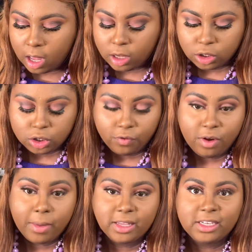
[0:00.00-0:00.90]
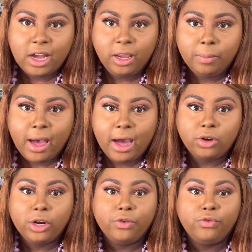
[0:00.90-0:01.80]
So for my setting
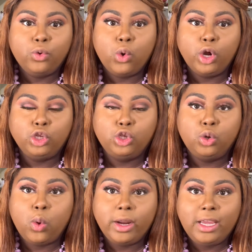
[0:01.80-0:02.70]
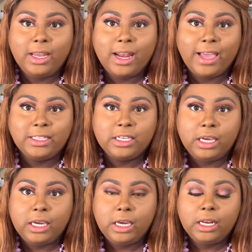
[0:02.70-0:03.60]
powder for
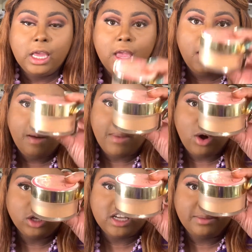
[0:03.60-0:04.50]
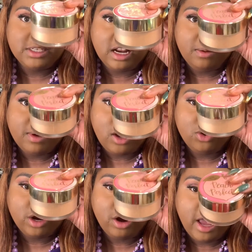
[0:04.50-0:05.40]
2019, my all-time setting
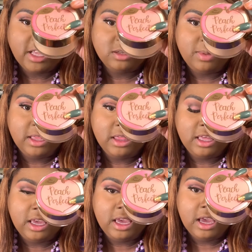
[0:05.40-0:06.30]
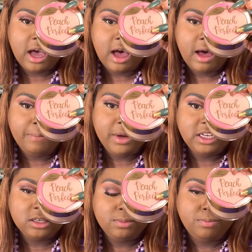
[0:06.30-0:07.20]
powder has been the um,
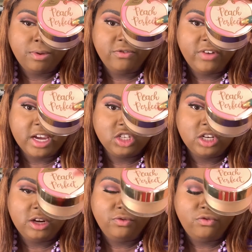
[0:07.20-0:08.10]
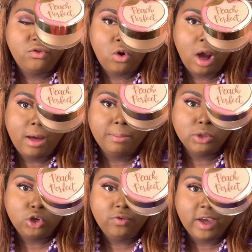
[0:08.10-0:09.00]
Peach Perfection from
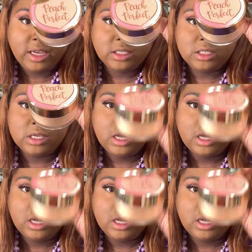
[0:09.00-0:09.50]
Too Faced.